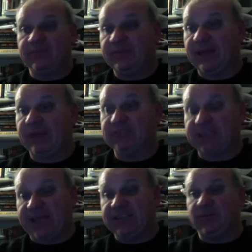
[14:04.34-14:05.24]
that was the
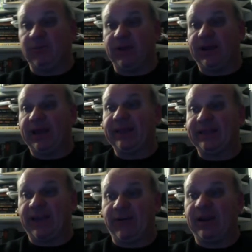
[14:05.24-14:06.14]
case, then why did I get
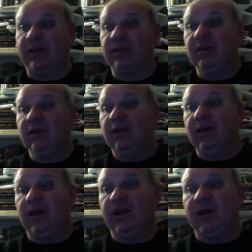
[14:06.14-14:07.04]
that credit?
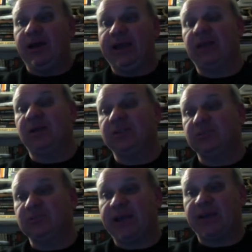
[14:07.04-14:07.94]
I could
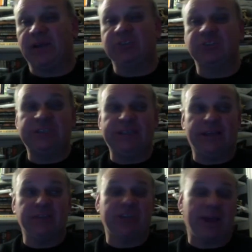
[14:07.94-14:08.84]
also see the
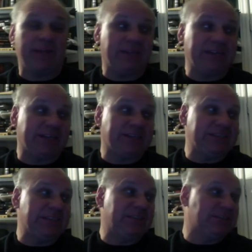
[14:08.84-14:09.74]
other side of things. I could
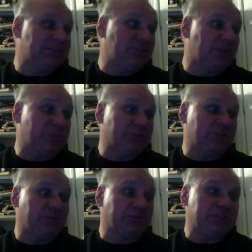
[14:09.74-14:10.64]
see John Paul
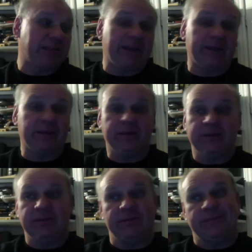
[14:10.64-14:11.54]
Jones saying,
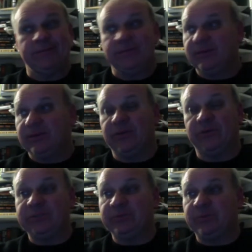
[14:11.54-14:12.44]

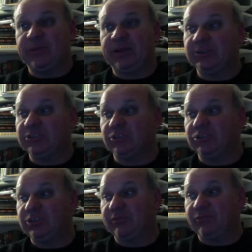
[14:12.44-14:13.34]
he's been my close
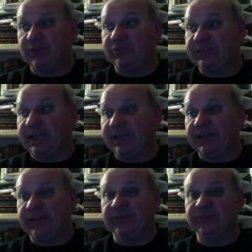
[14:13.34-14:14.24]
associate and friend for 10
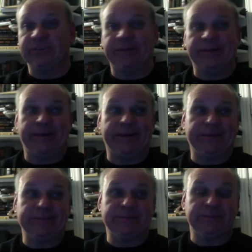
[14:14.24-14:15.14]
years,
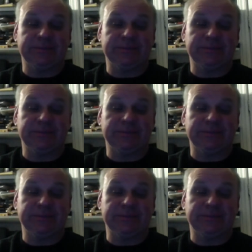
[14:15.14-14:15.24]
and